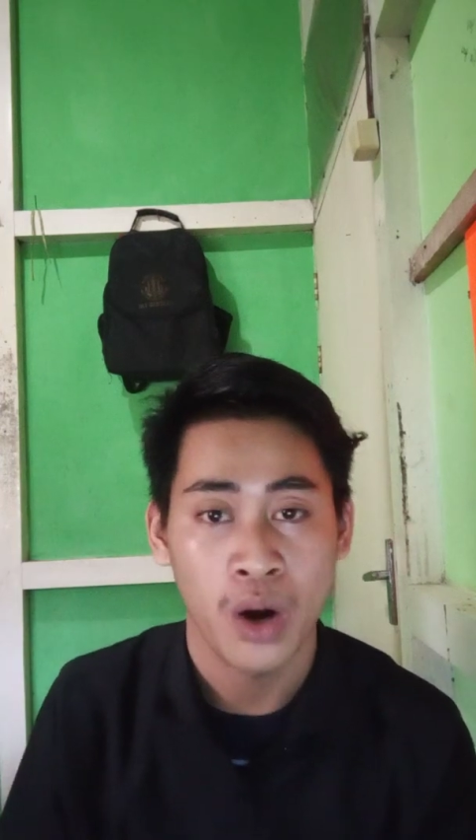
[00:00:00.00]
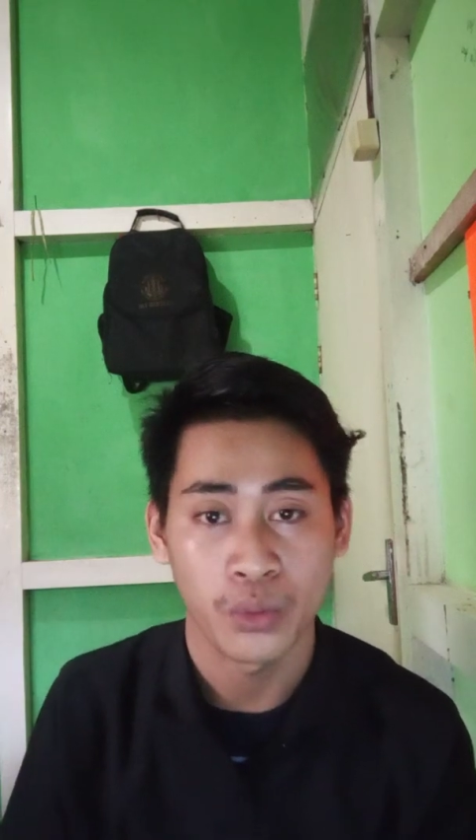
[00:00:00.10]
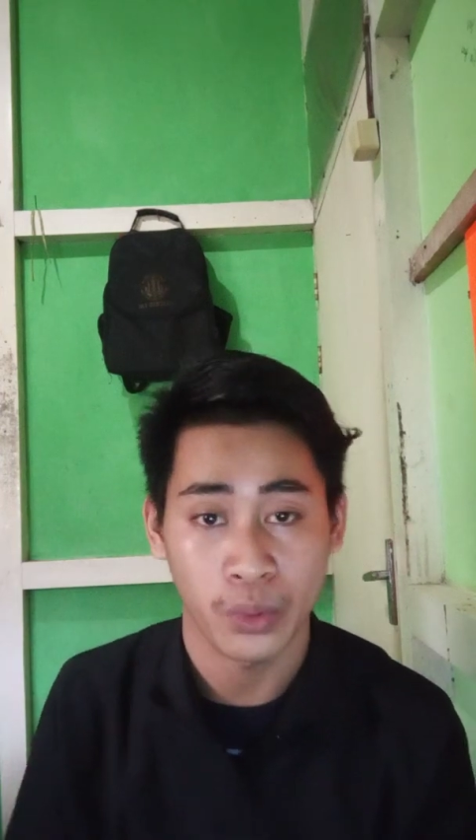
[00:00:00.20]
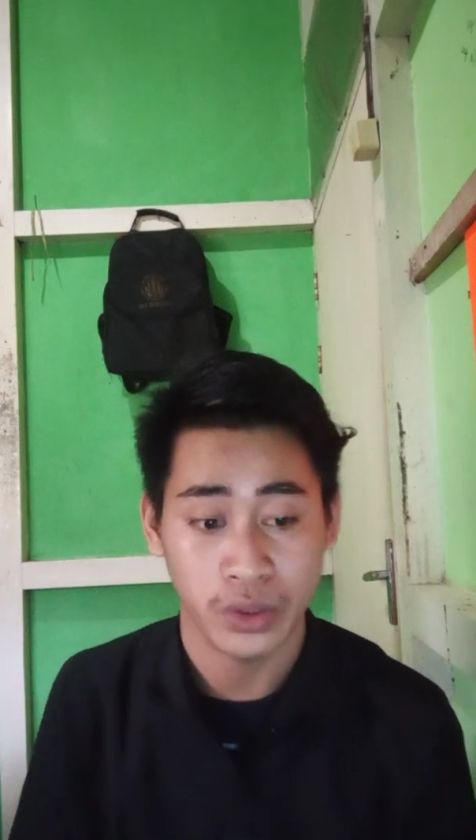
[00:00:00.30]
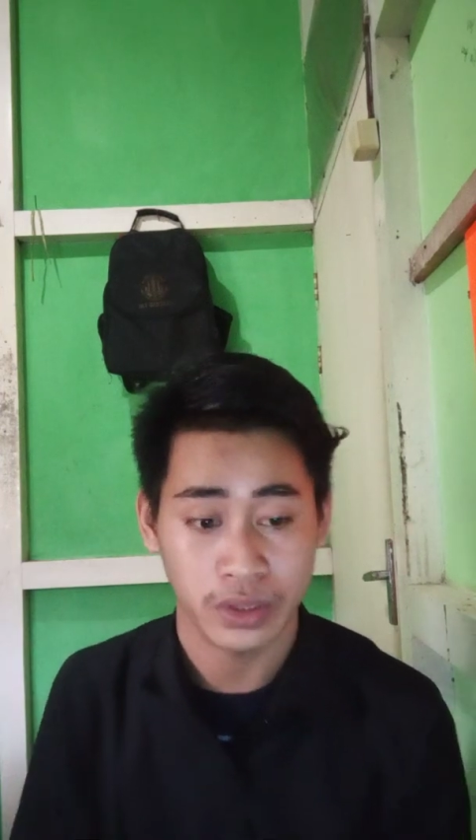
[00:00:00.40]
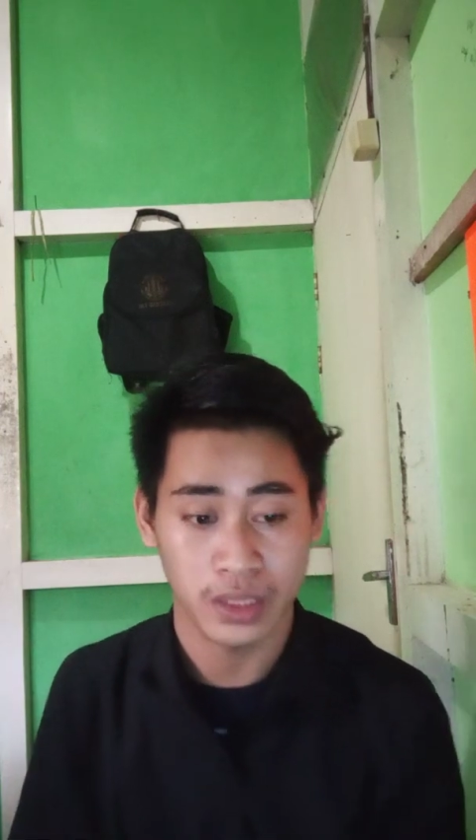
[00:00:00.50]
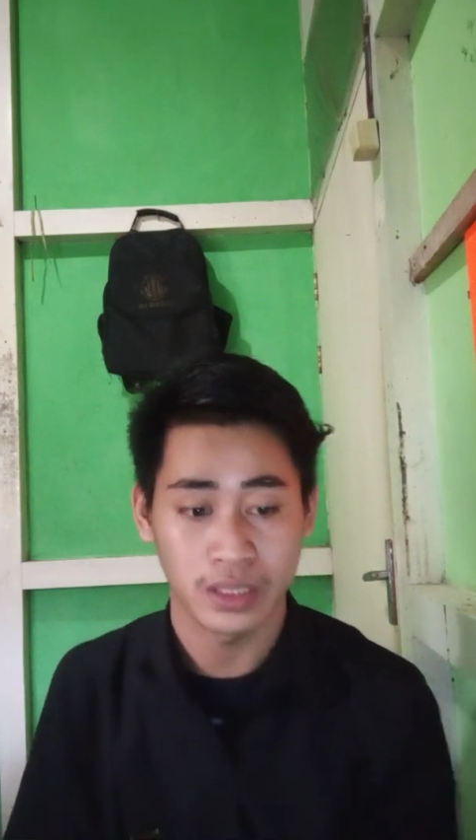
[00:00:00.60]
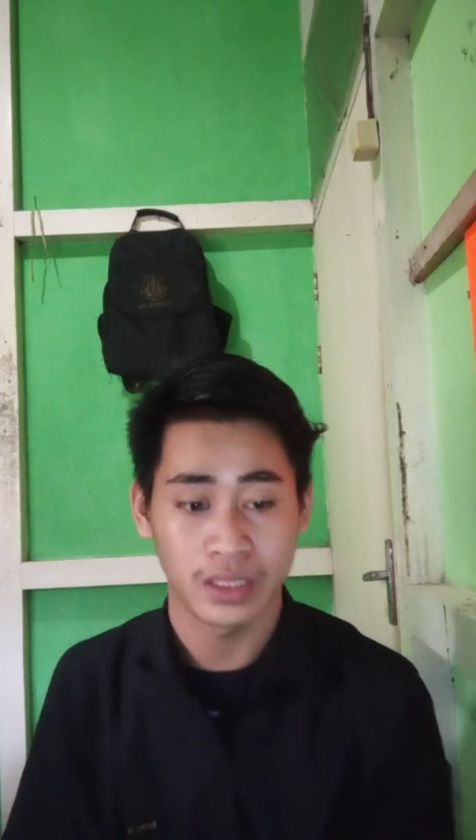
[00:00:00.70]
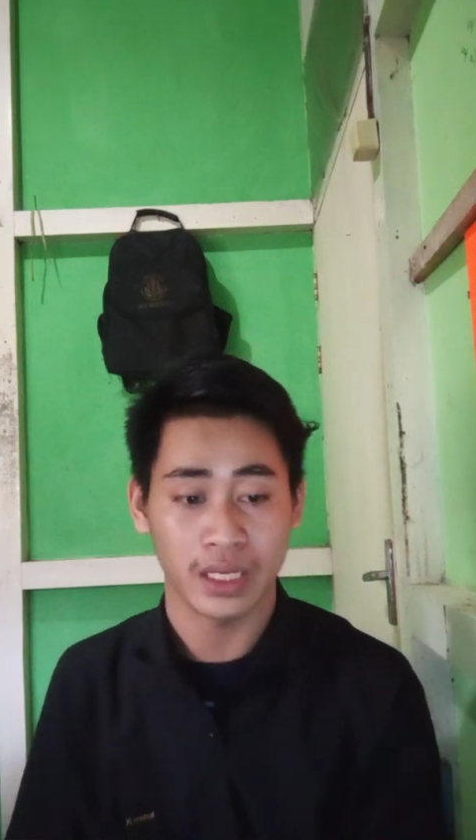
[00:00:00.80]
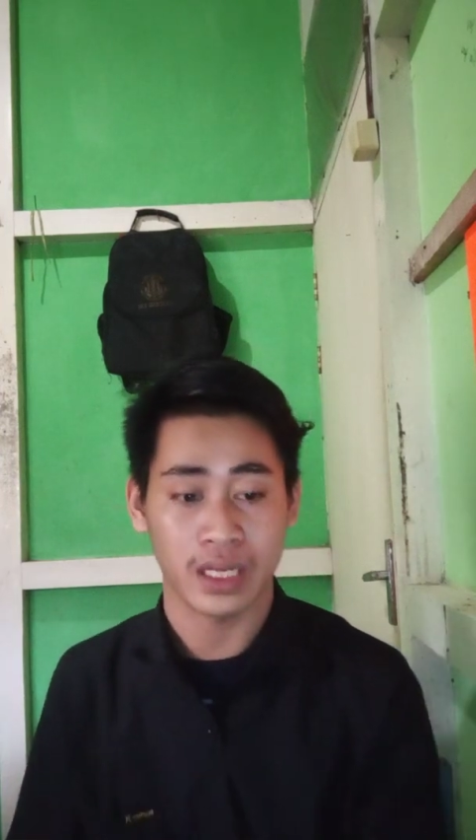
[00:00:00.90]
was
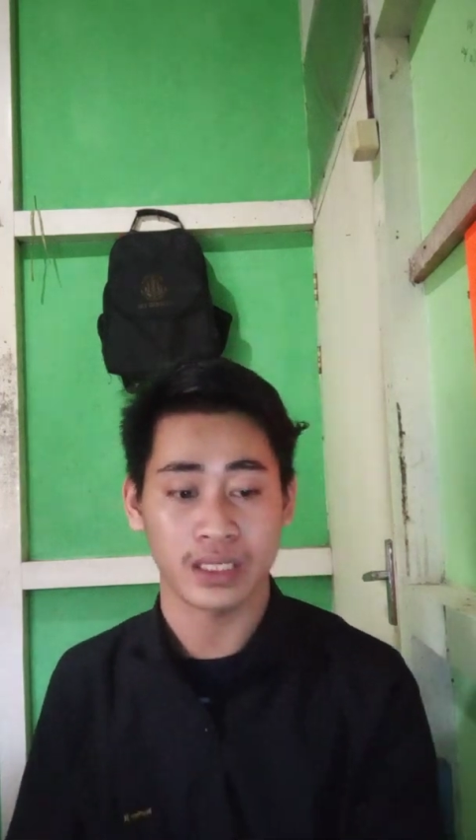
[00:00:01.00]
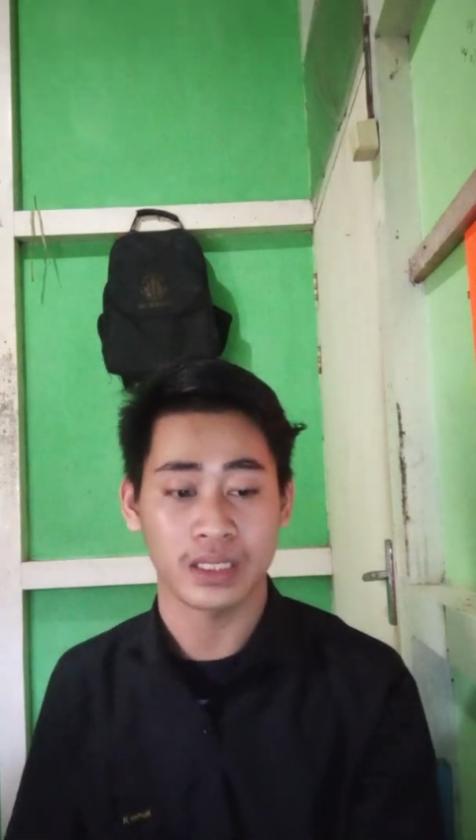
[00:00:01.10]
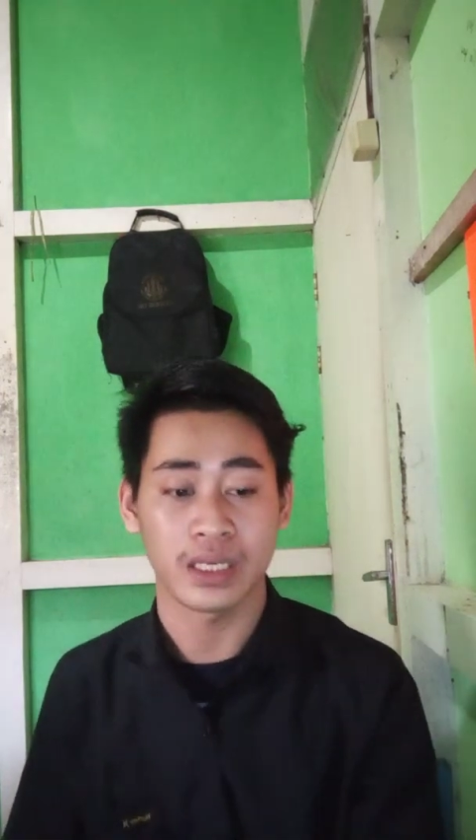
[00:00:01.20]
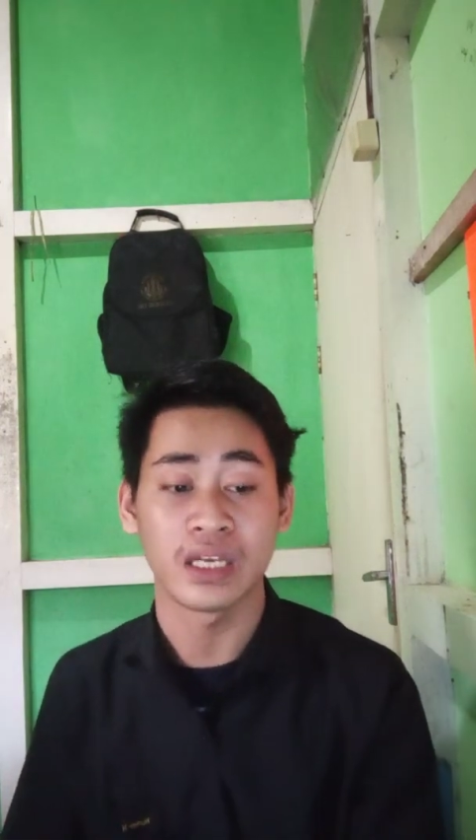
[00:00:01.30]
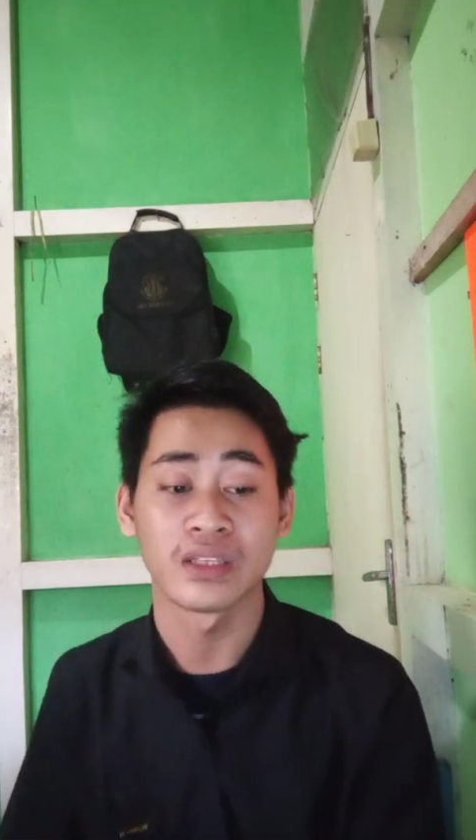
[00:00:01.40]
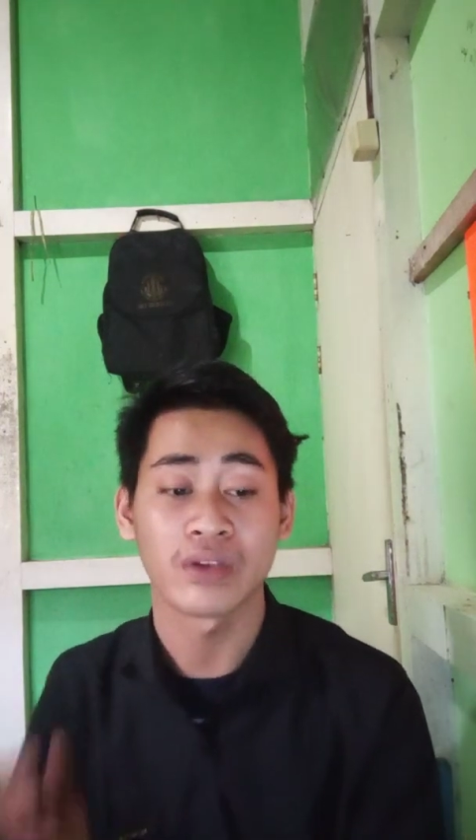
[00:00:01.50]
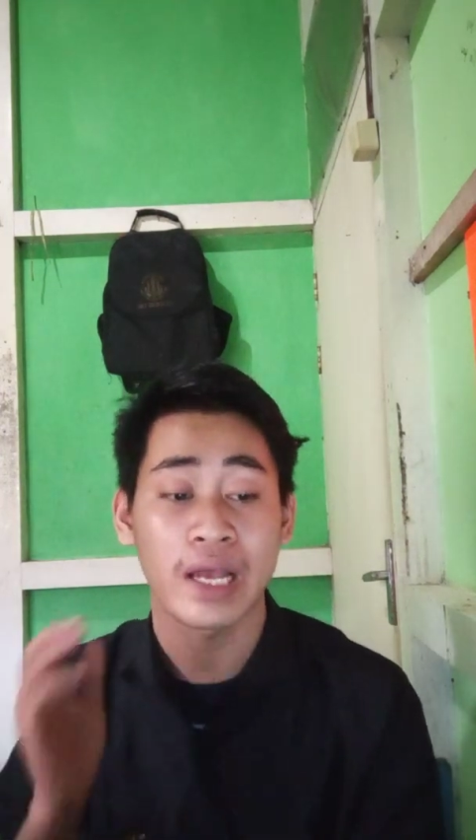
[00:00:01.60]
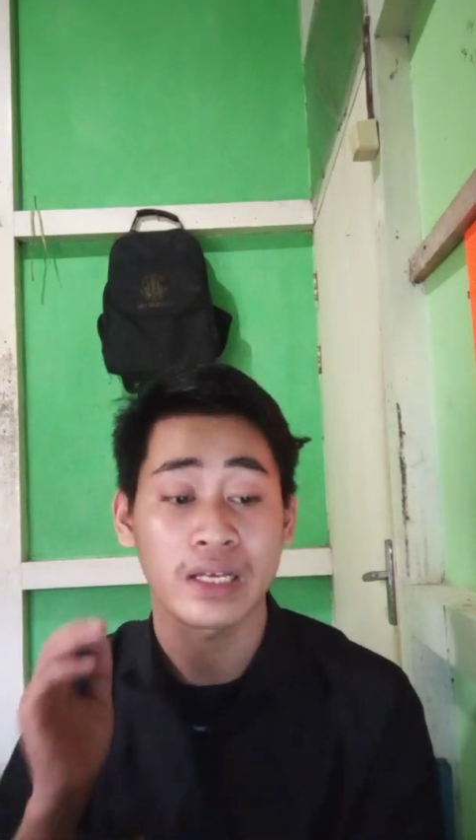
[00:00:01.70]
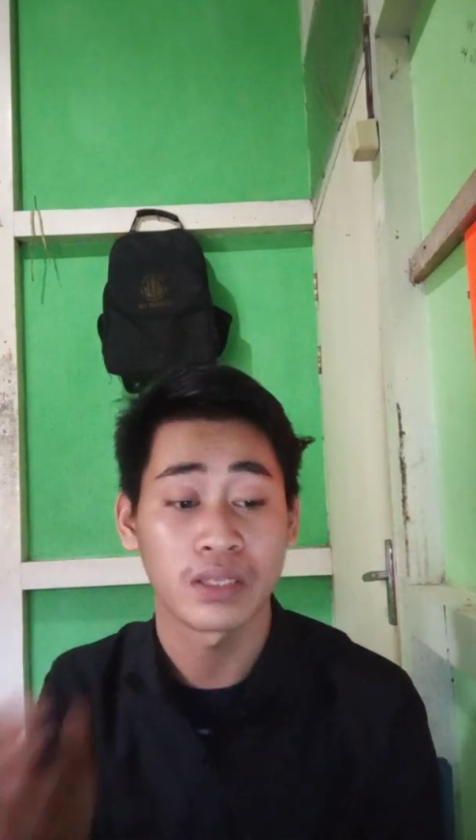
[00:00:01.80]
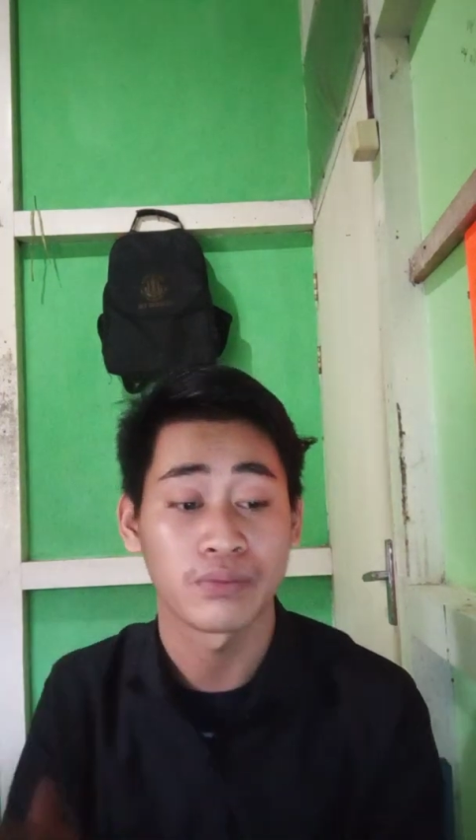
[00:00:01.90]
just in the
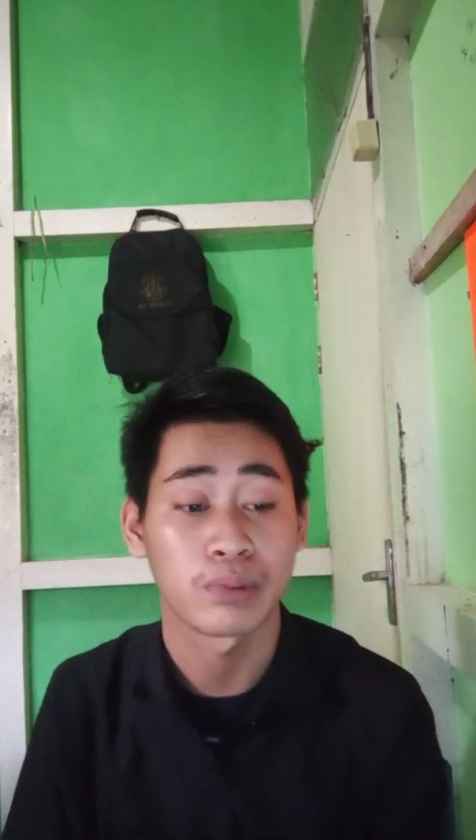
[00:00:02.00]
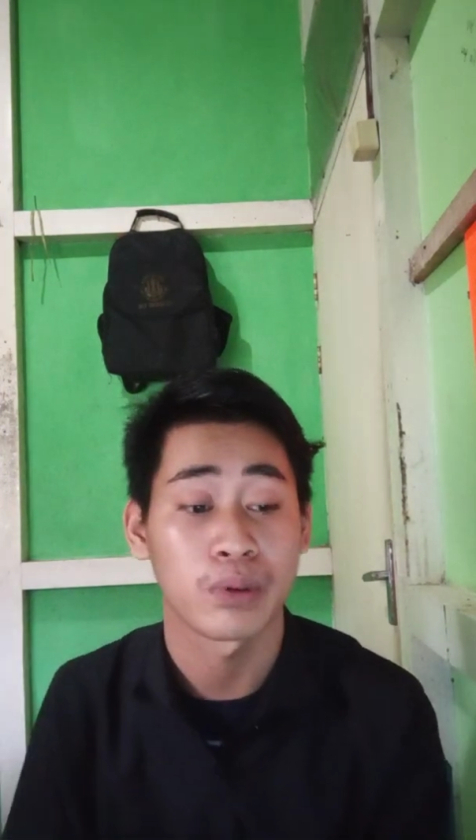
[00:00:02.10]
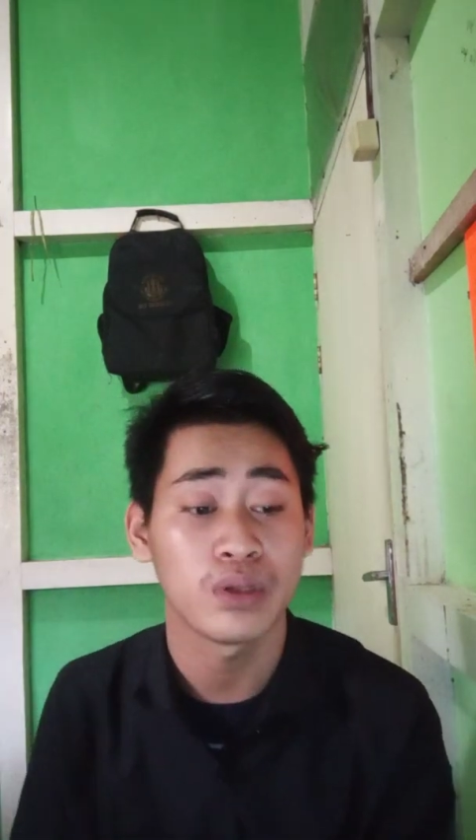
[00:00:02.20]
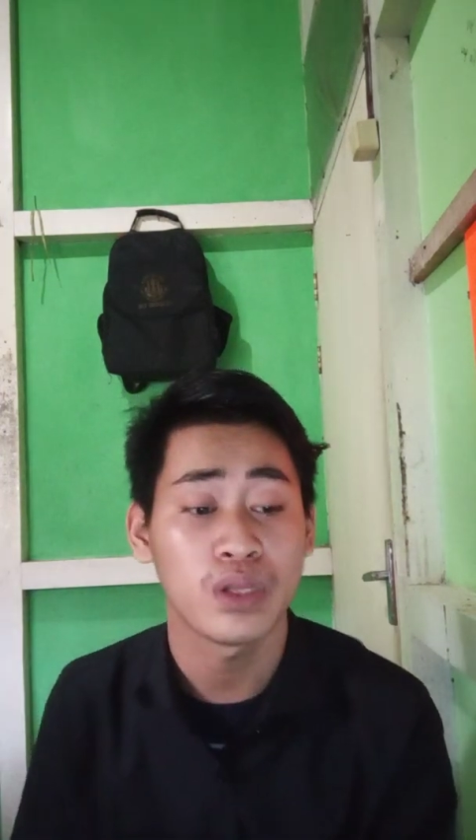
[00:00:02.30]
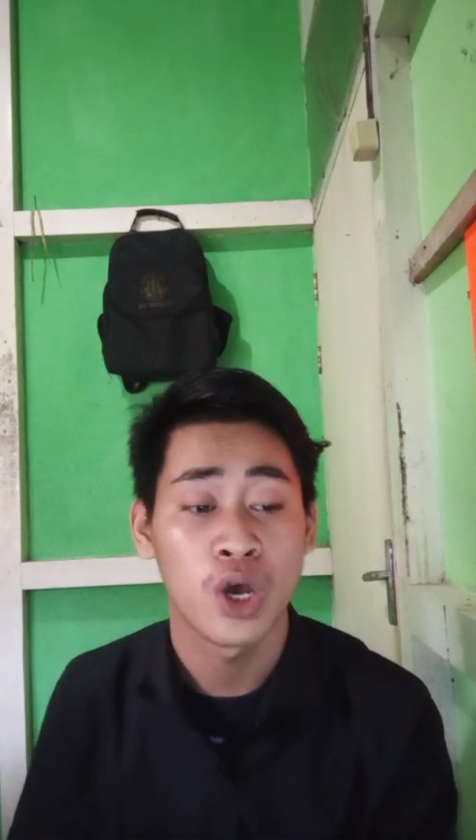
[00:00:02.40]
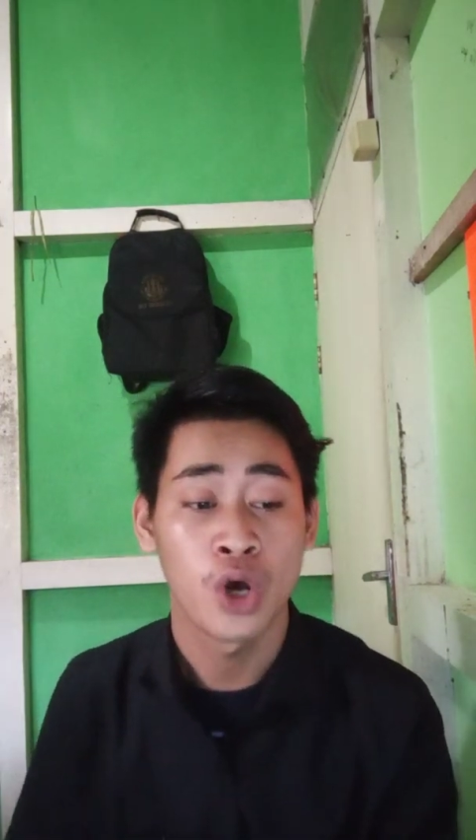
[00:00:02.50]
active role